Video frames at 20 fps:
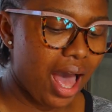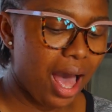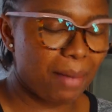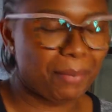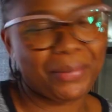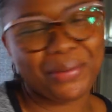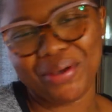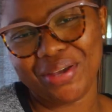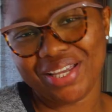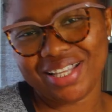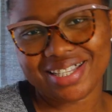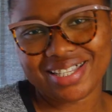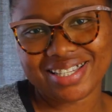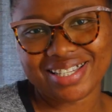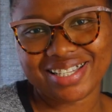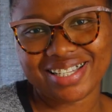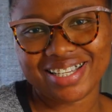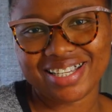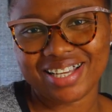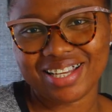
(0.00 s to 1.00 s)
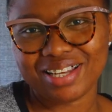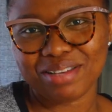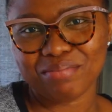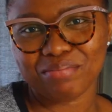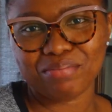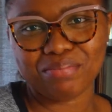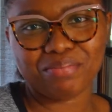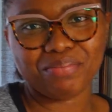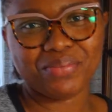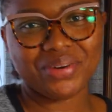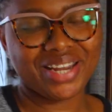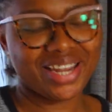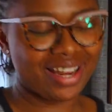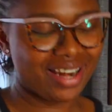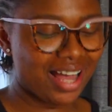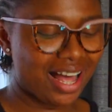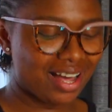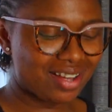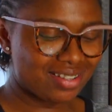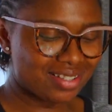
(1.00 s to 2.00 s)
I'm going to bring it
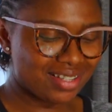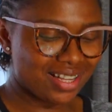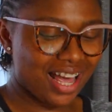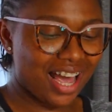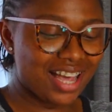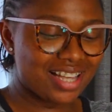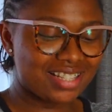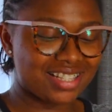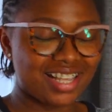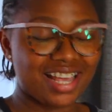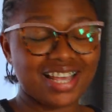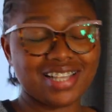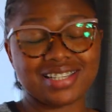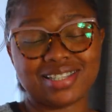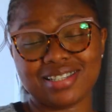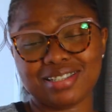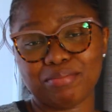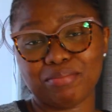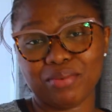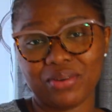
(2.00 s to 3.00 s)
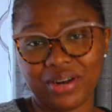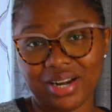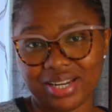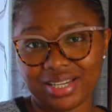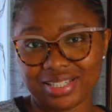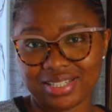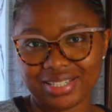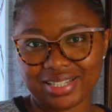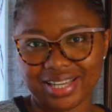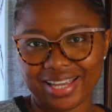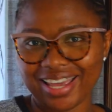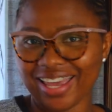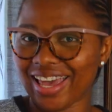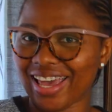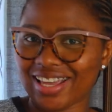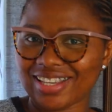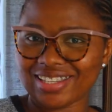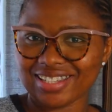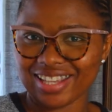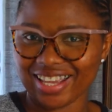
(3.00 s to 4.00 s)
out, guys. Guess the brand.
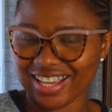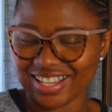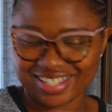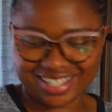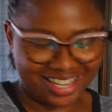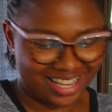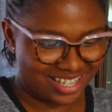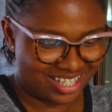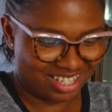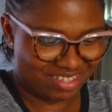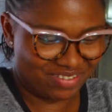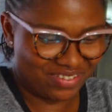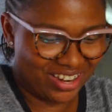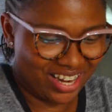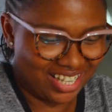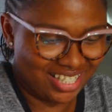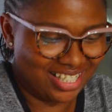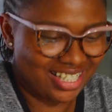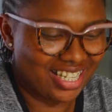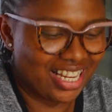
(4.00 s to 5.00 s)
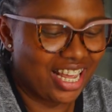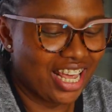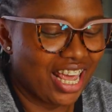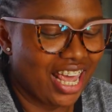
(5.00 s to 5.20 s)
Guess the brand.